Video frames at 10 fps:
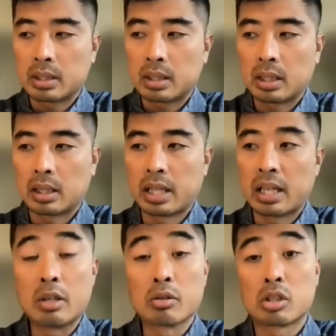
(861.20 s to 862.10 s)
net
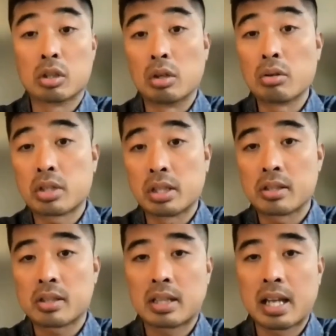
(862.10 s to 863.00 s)
new
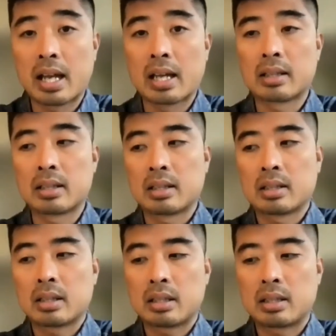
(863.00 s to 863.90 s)
solutions that
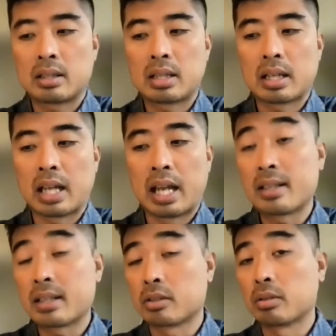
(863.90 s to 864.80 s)

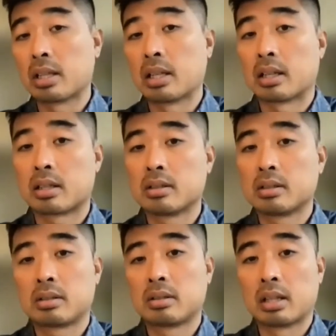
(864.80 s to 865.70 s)
cater to
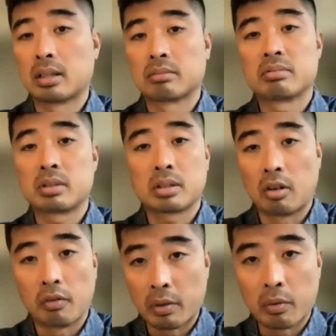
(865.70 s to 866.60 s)
the
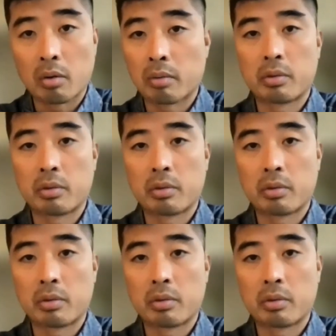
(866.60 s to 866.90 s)
COVID world.